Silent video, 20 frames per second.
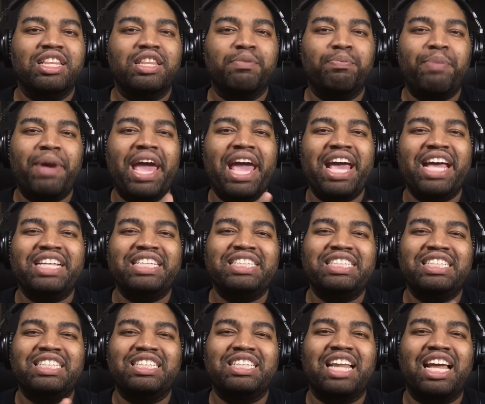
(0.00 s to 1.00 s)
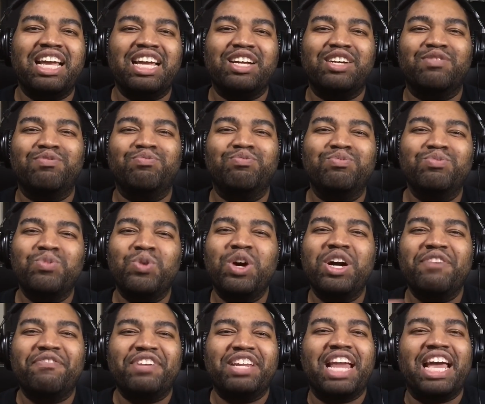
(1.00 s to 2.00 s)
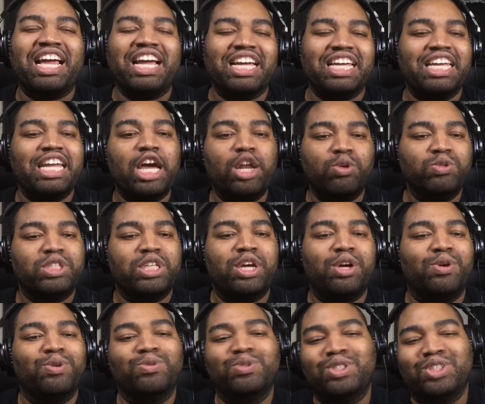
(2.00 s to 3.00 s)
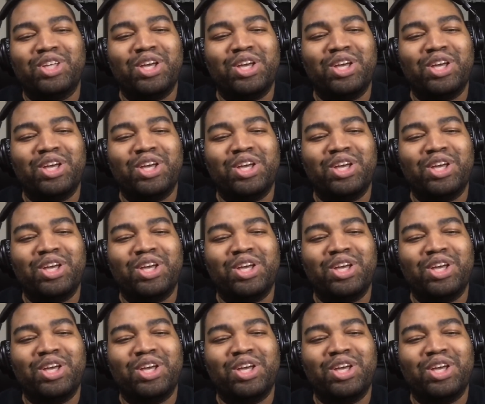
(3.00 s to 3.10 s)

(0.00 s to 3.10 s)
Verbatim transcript: the past is like a more of a, like a yellow tone.